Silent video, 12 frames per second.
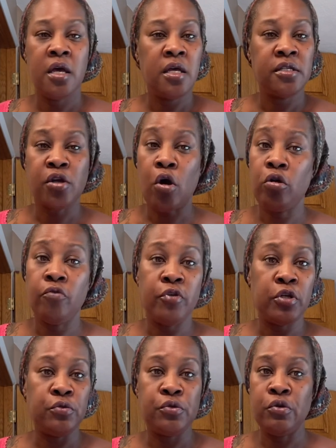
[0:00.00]
It's all over
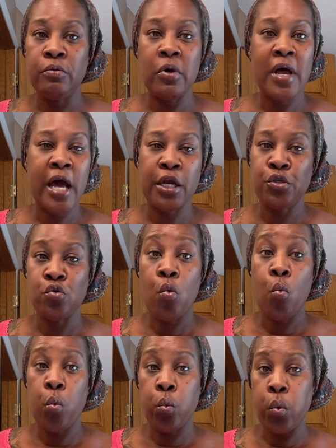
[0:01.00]
YouTube on how to do
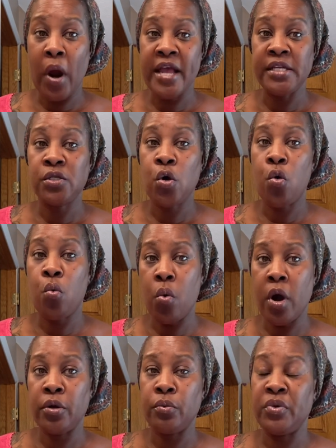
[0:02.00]
a rice
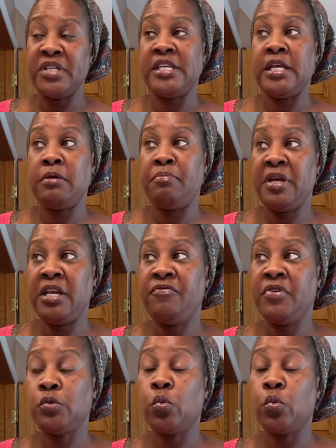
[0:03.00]
water rinse and the benefits.